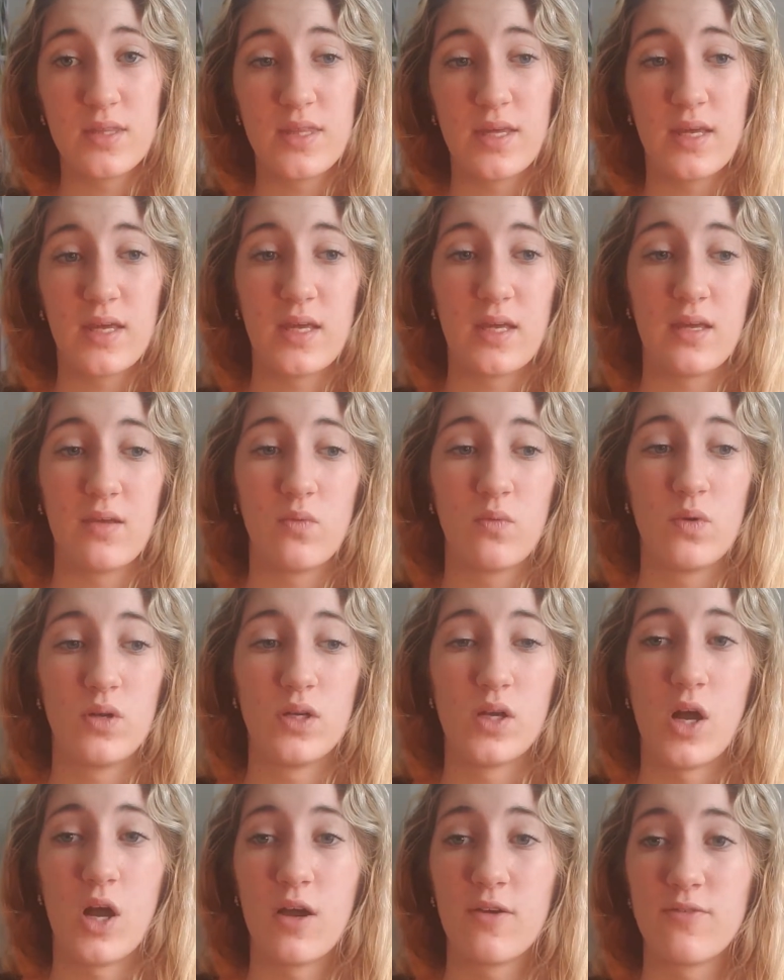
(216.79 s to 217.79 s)
they
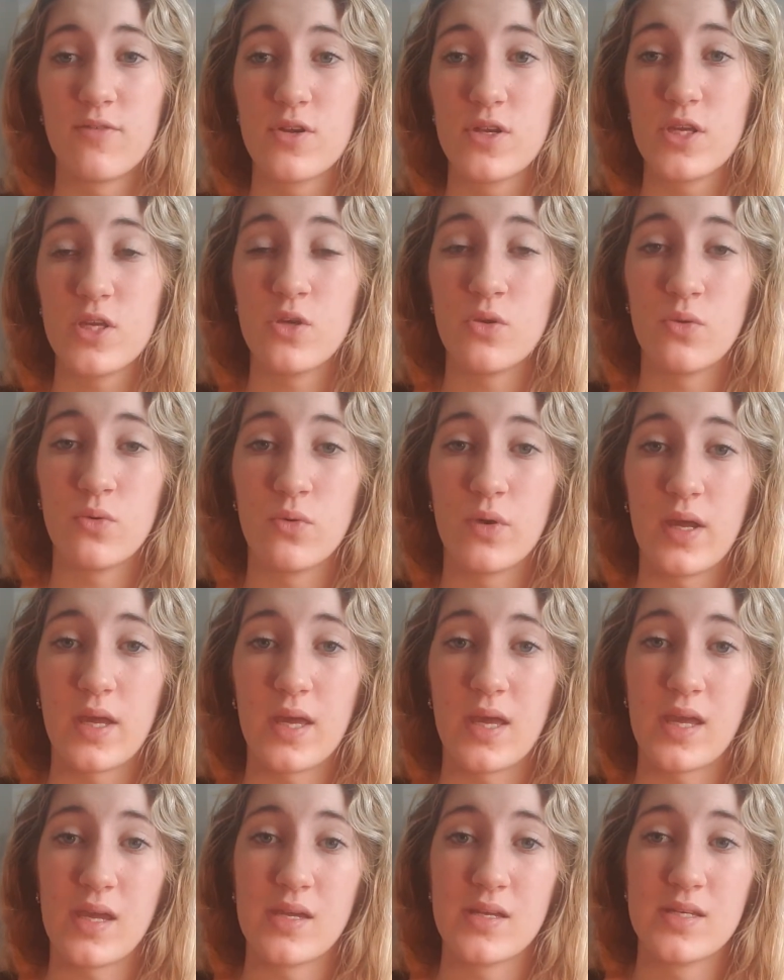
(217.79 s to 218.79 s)
will offer you
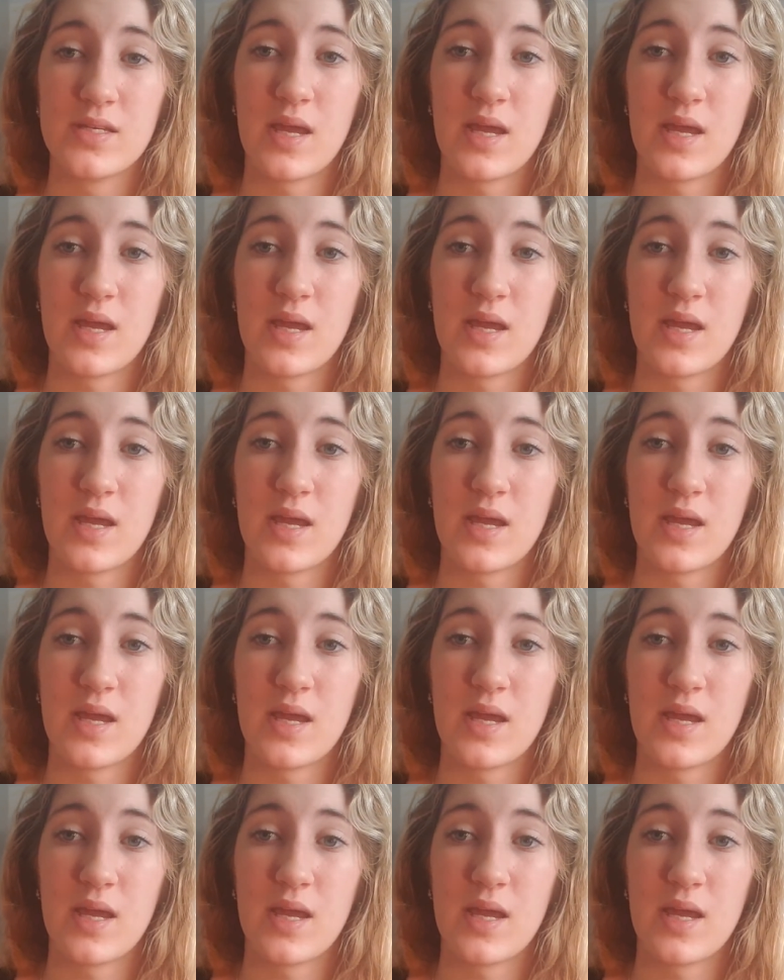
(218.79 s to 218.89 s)
a